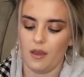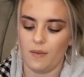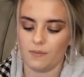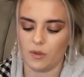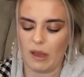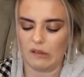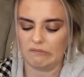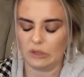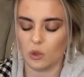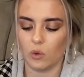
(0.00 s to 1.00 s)
It's about
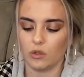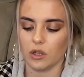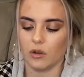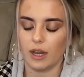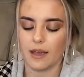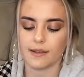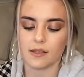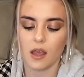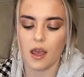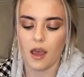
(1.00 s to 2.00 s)
a quarter or
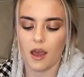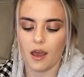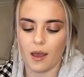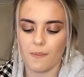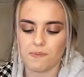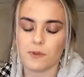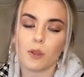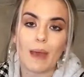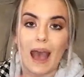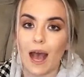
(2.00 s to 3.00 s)
less.
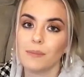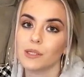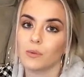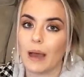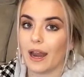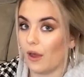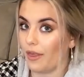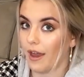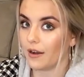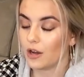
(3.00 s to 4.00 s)
So perhaps it will pan out
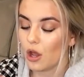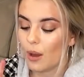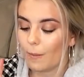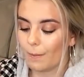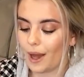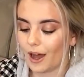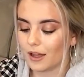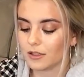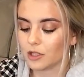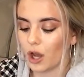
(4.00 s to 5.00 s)
then.
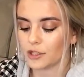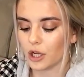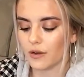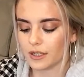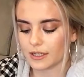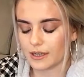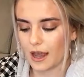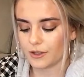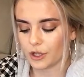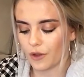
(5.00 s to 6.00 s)
But I don't
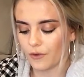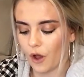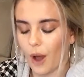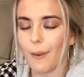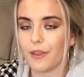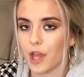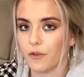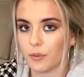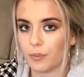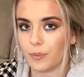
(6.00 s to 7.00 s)
understand so far about the
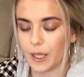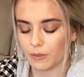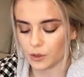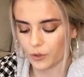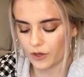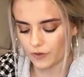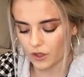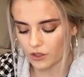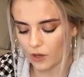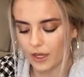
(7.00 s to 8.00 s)
other people's point of
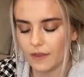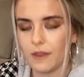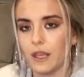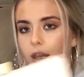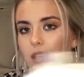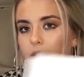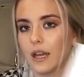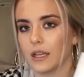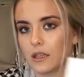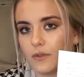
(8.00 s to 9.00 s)
view. So in the,
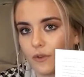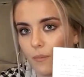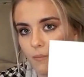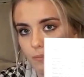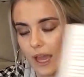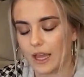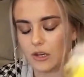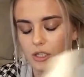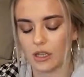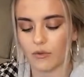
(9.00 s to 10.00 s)
like, in the front
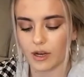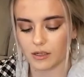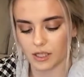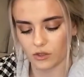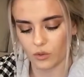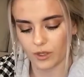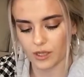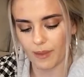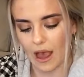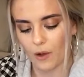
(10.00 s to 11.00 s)
page thing where it tells you what
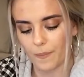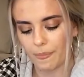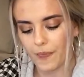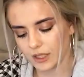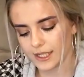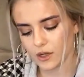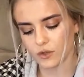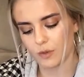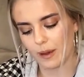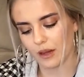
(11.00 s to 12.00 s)
it's about, it
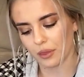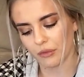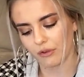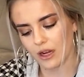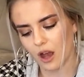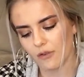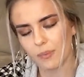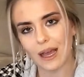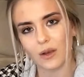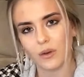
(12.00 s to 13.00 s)
tells you about, like, three other
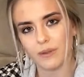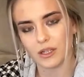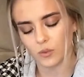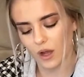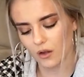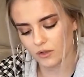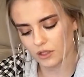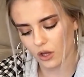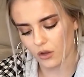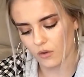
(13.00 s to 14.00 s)
black women as well.
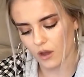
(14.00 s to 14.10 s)
So